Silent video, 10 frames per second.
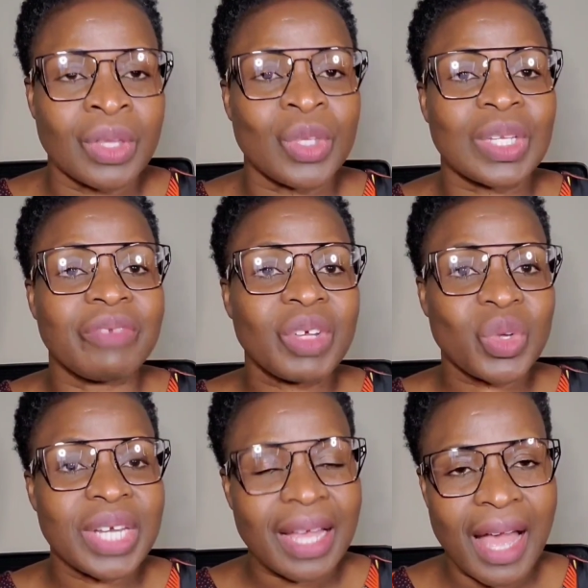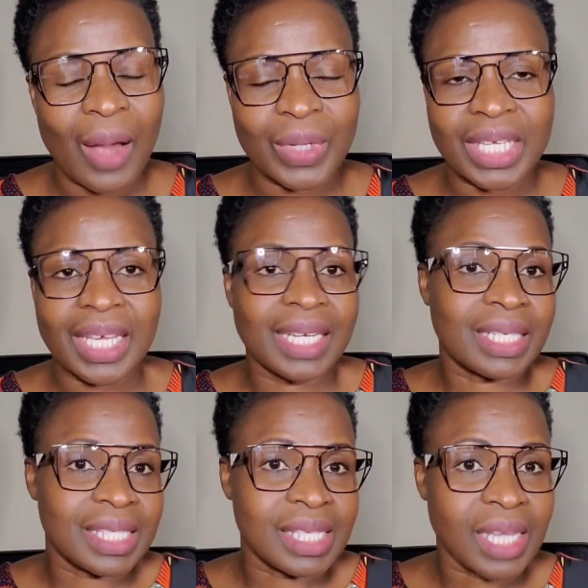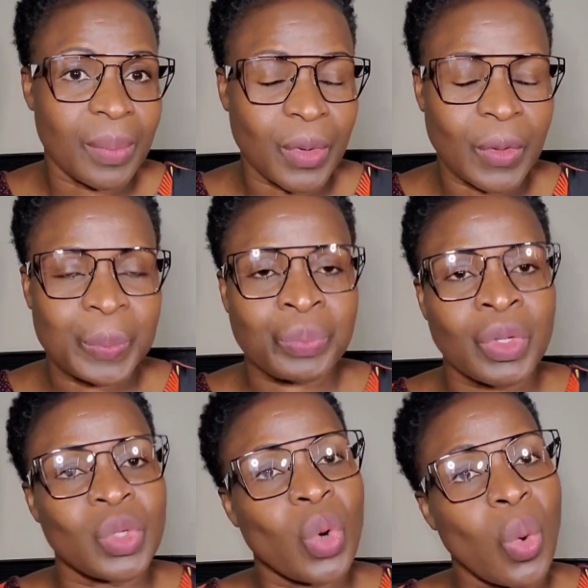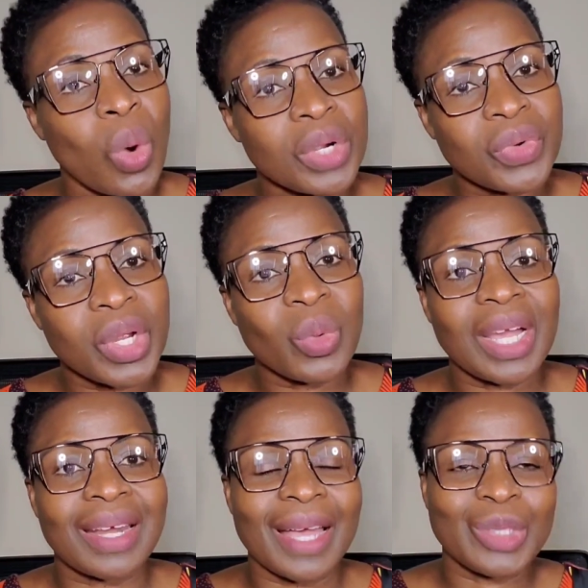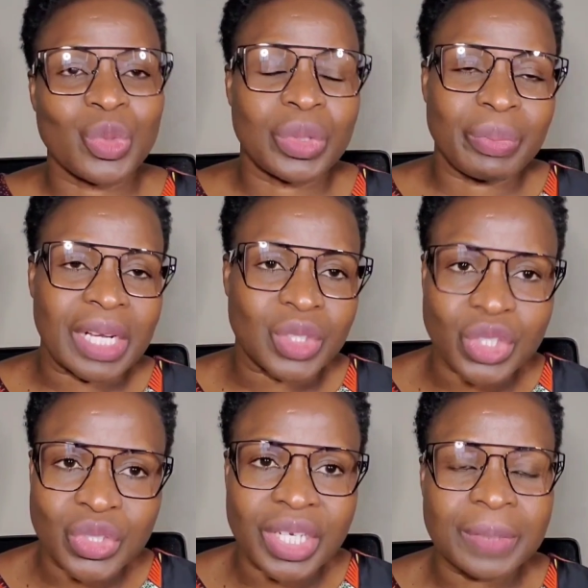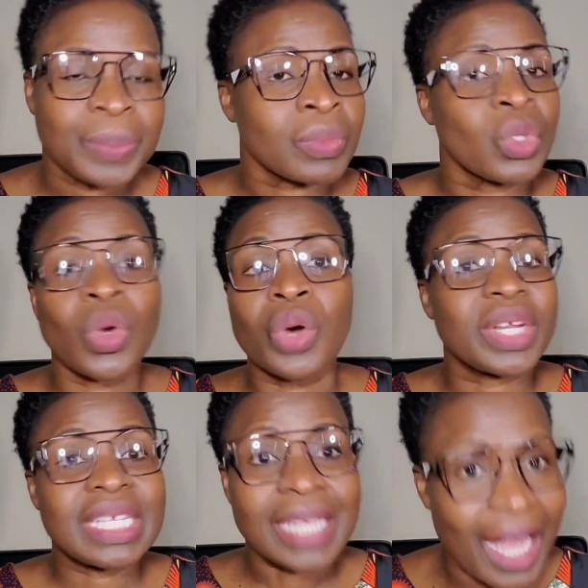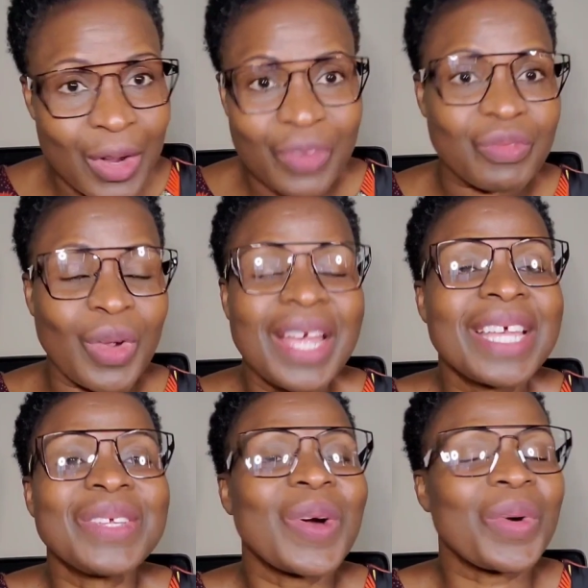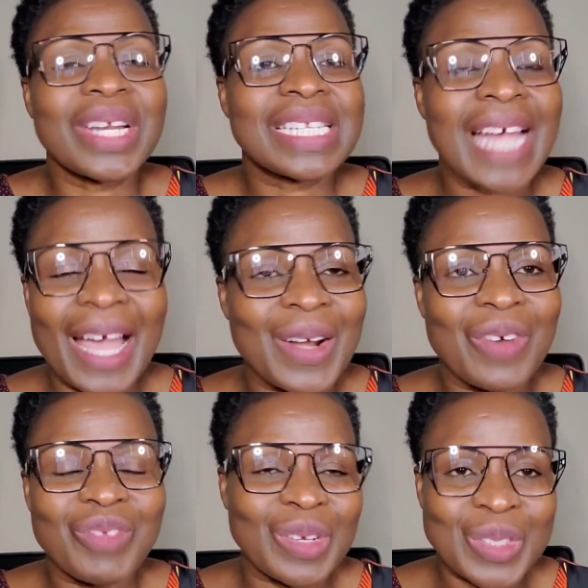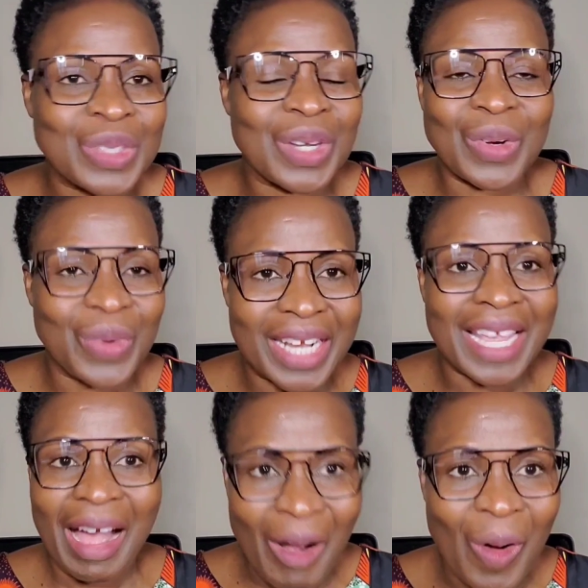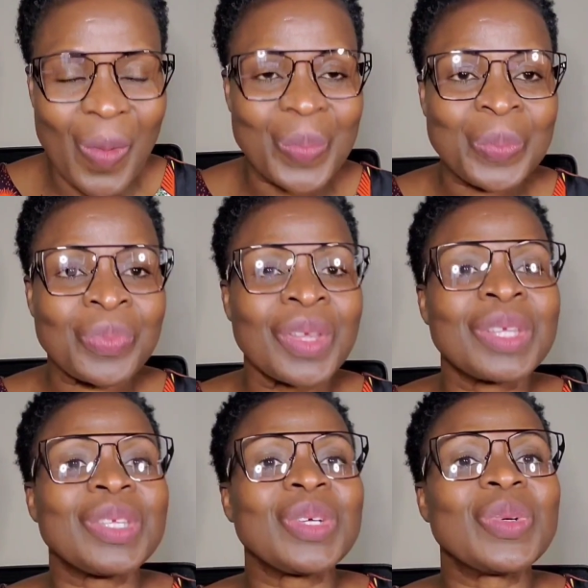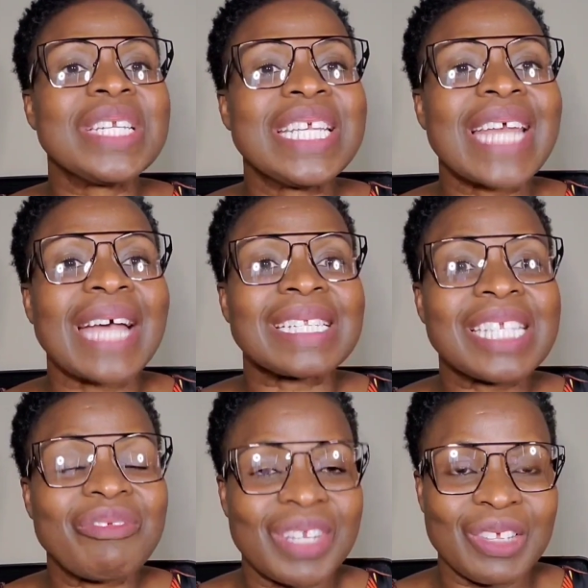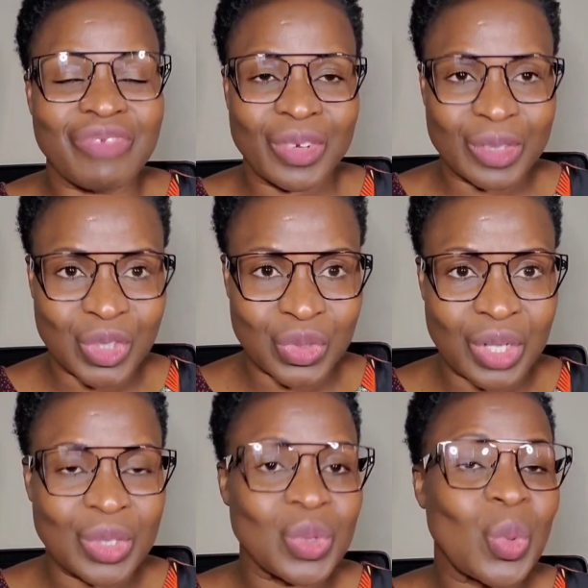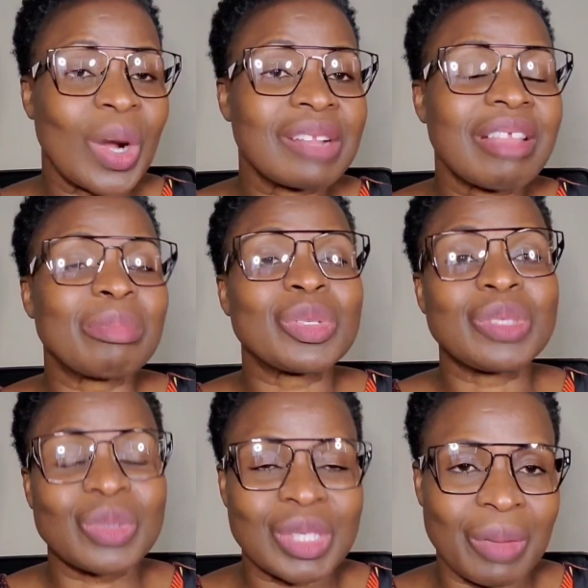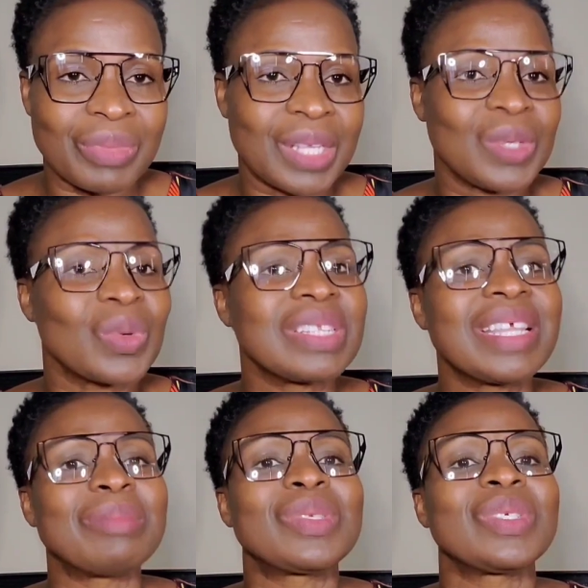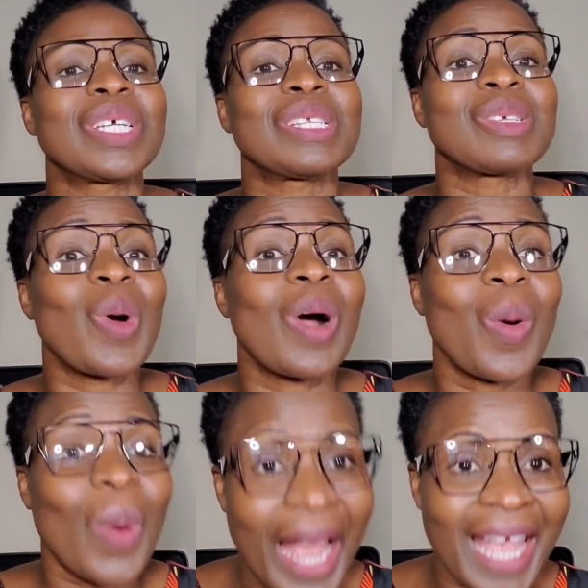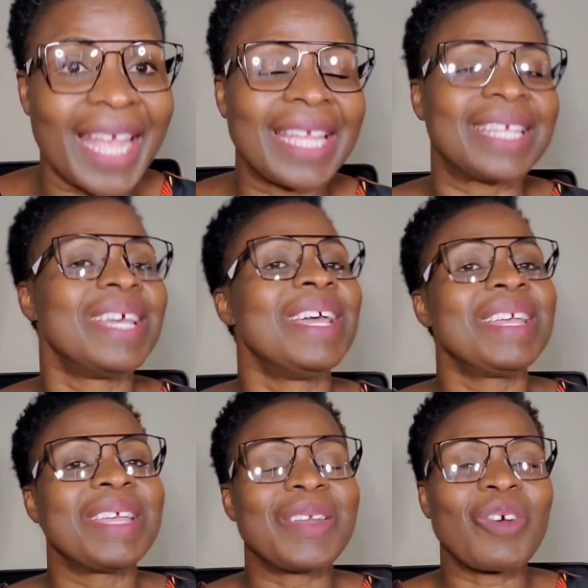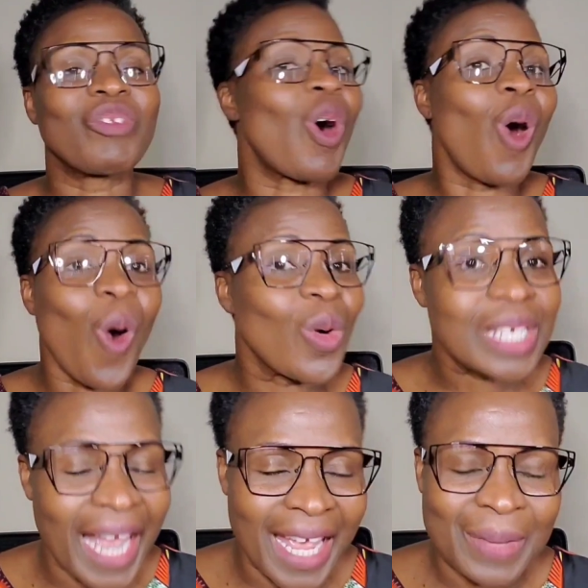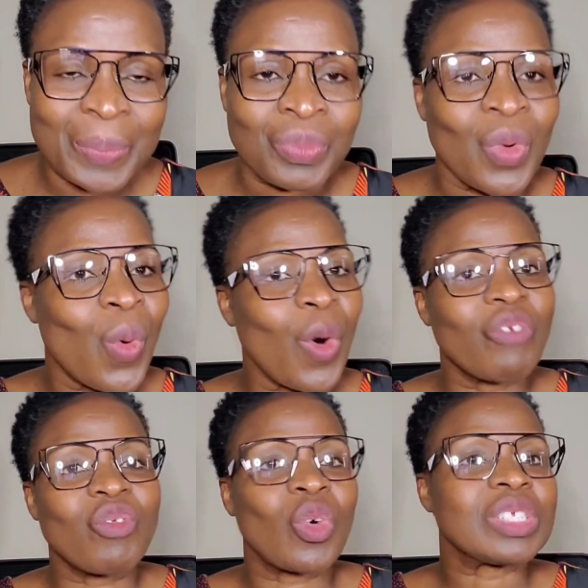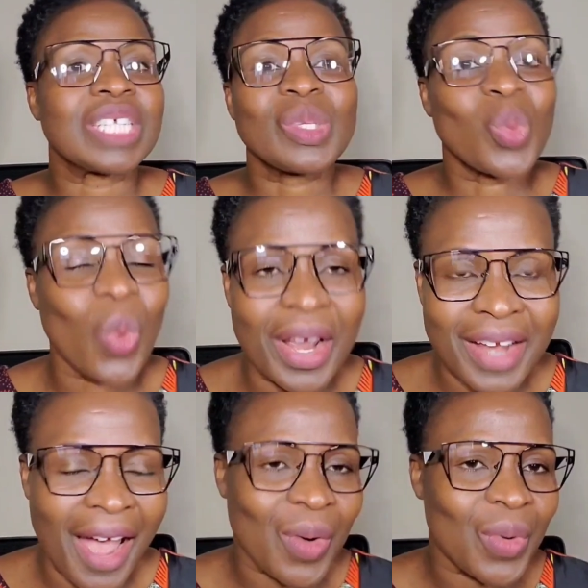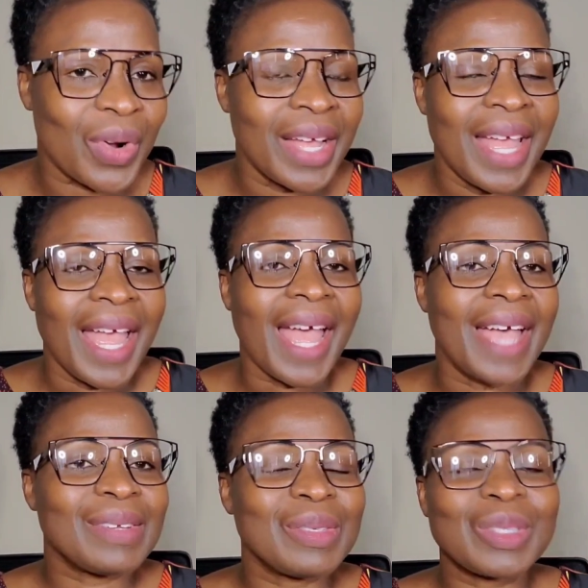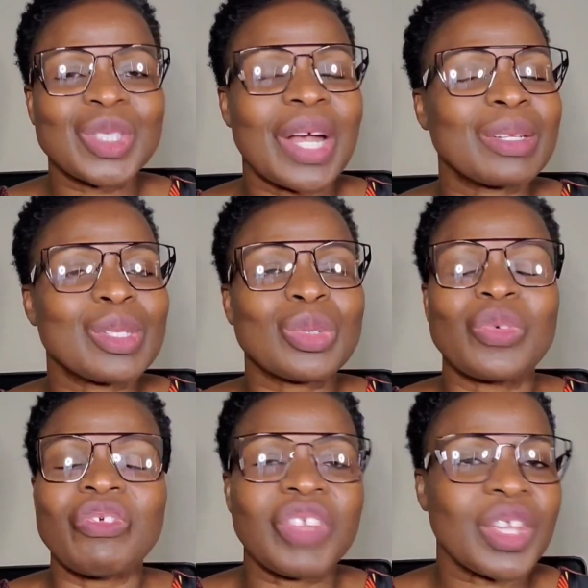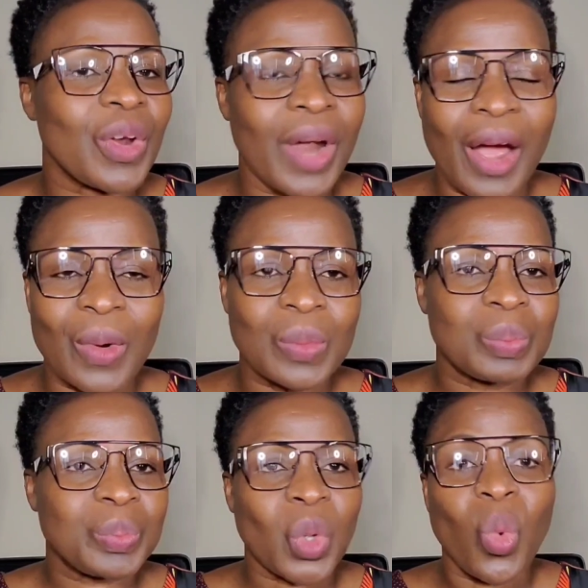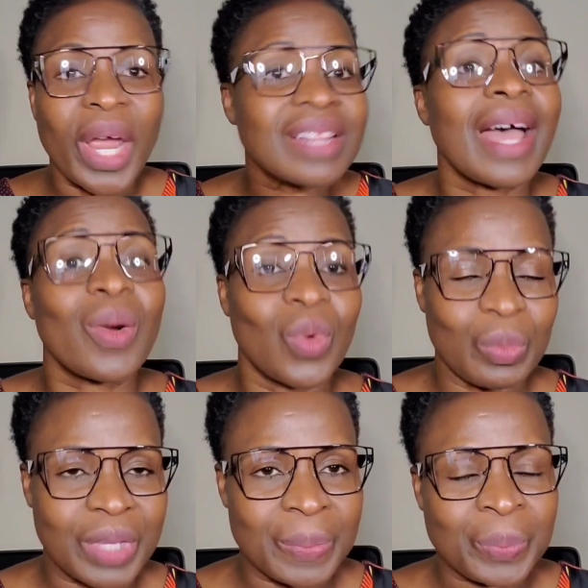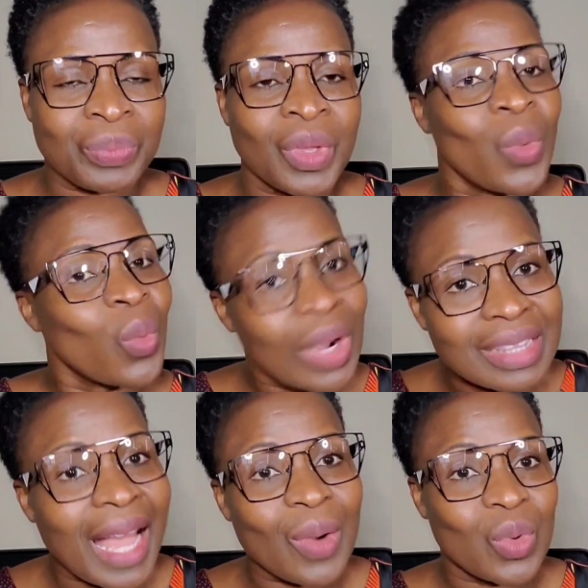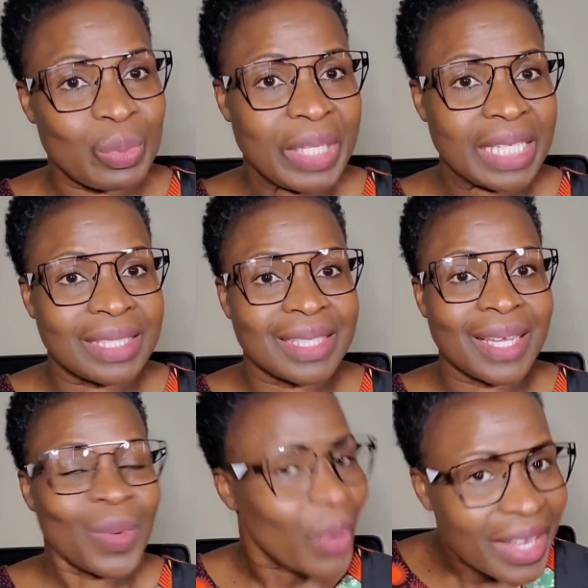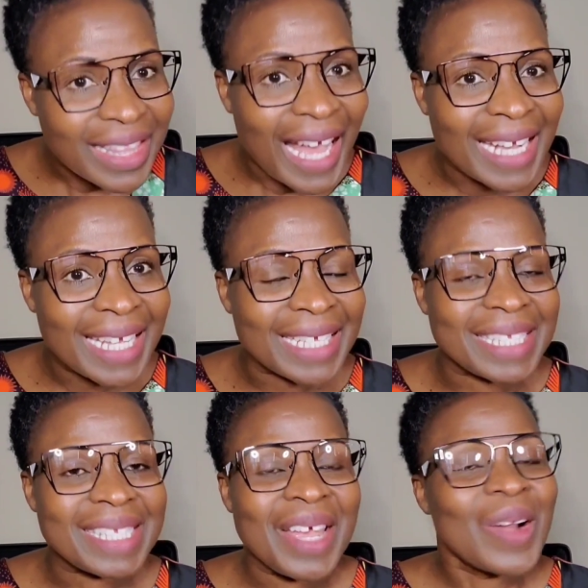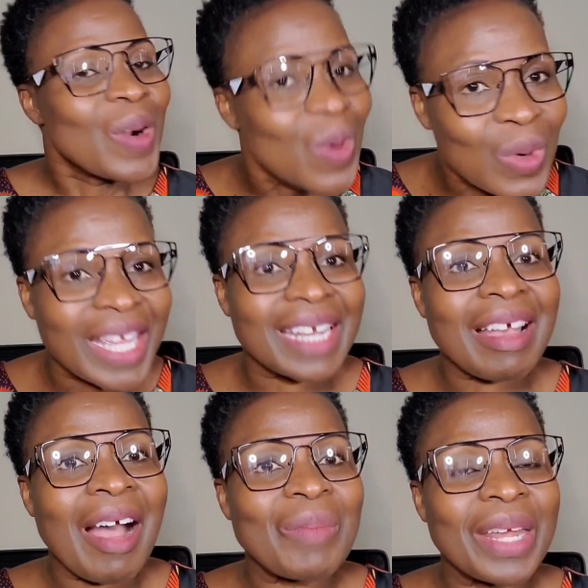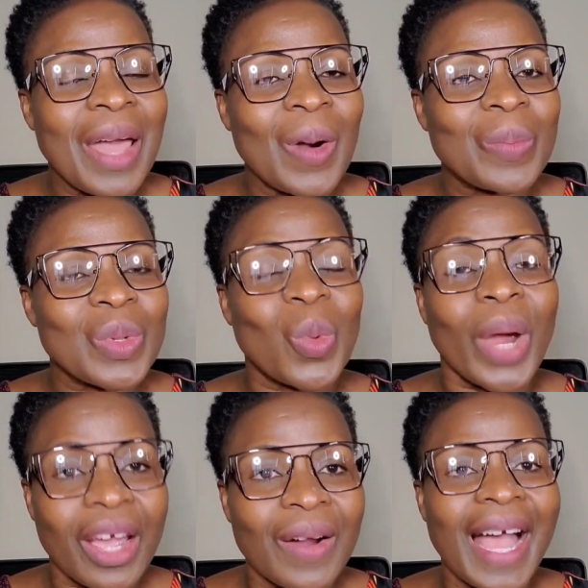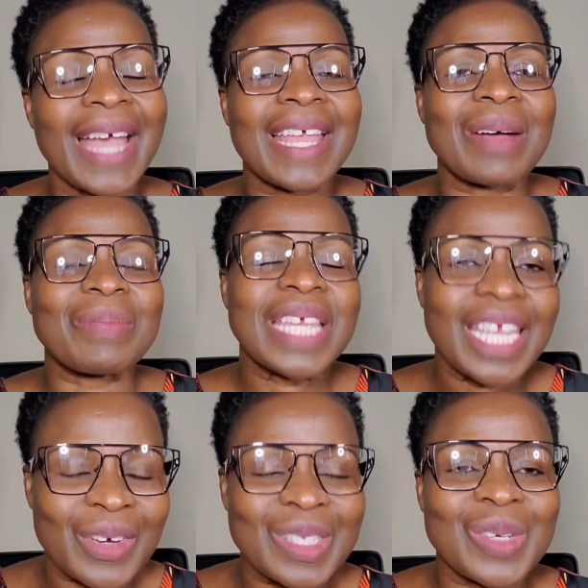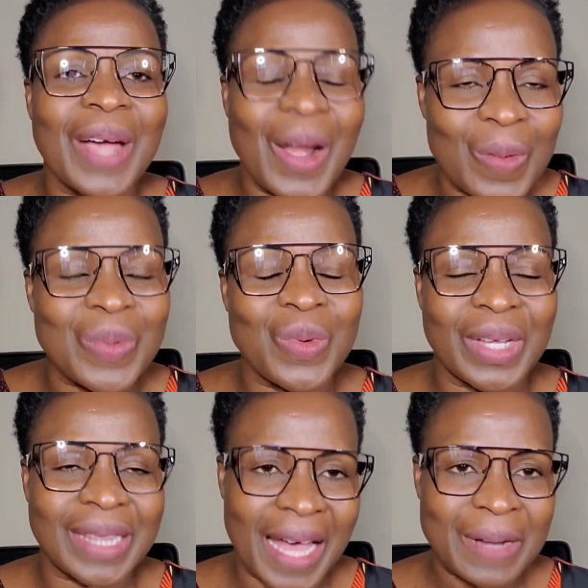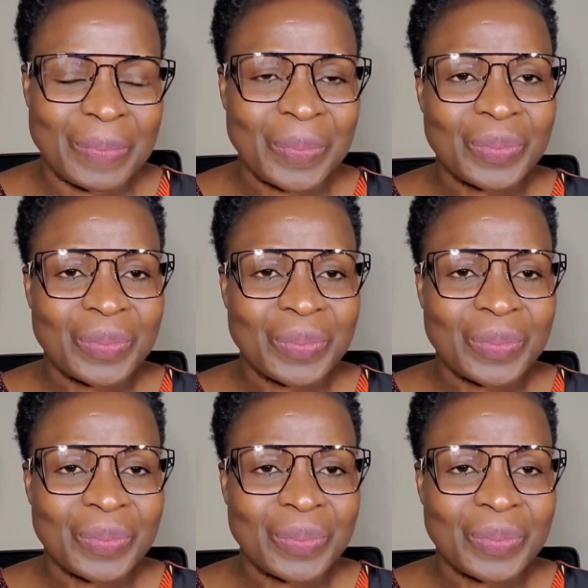You live in Gwinnett County, it is the summer, you are wondering what can I do with my children. You're already tired of your children already at home. You need activities for your children. You want them to do something. You want them to just go away, you know, for a whole day or for just 1 hour, and you're trying to figure out where that will be, what that will be, where that is, who can come and help you. Well, I am here to help you with that.